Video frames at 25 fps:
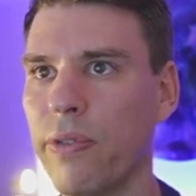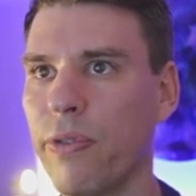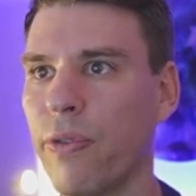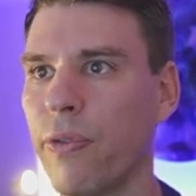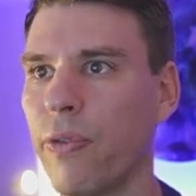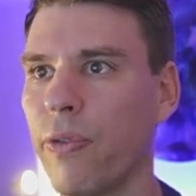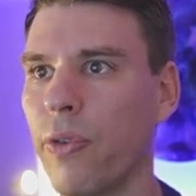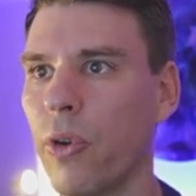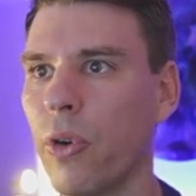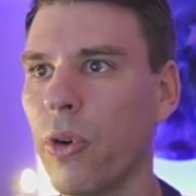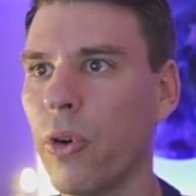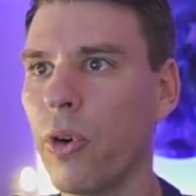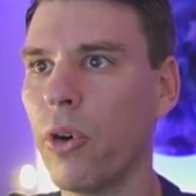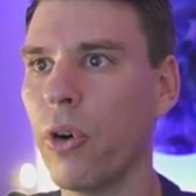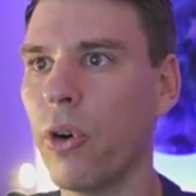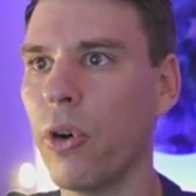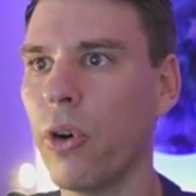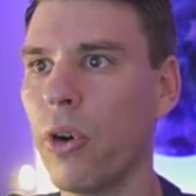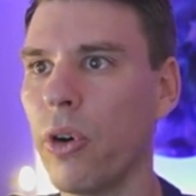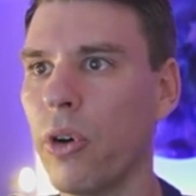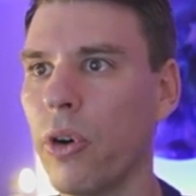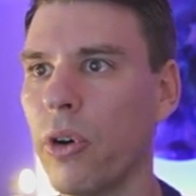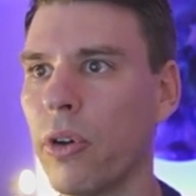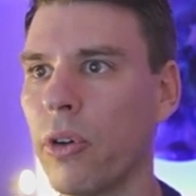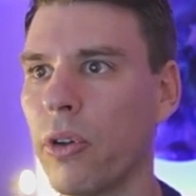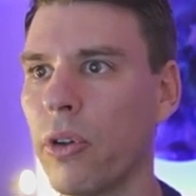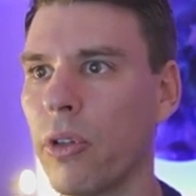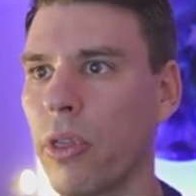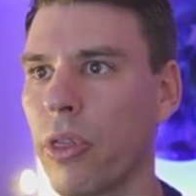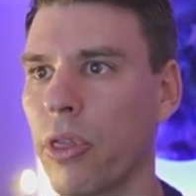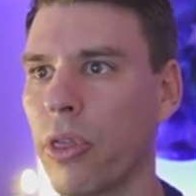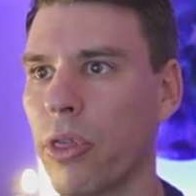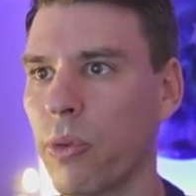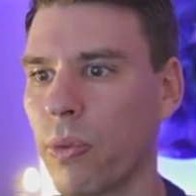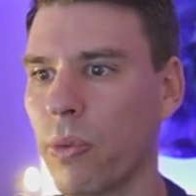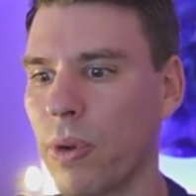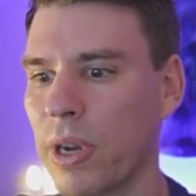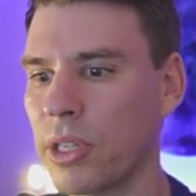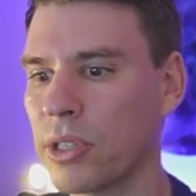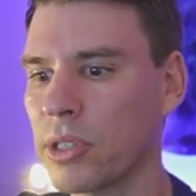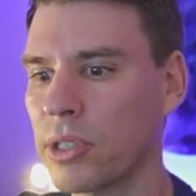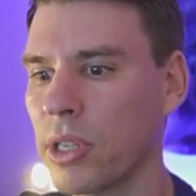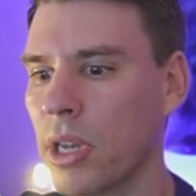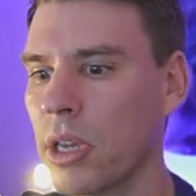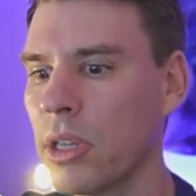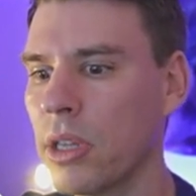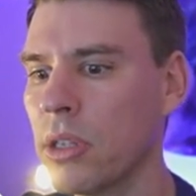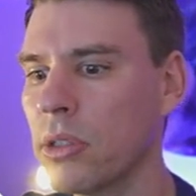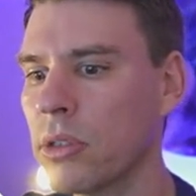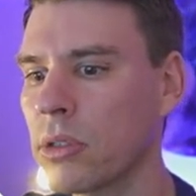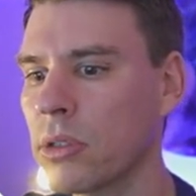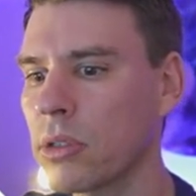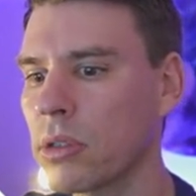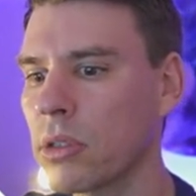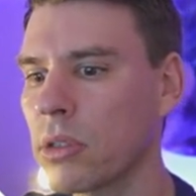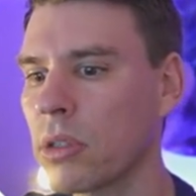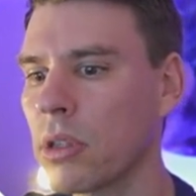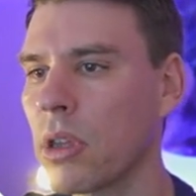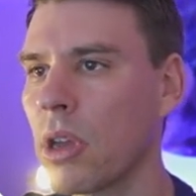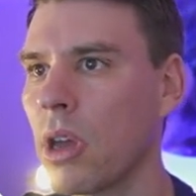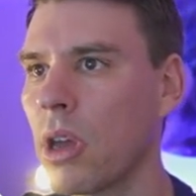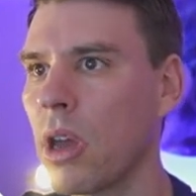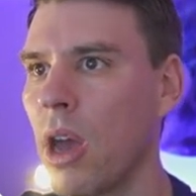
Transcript: for three seconds,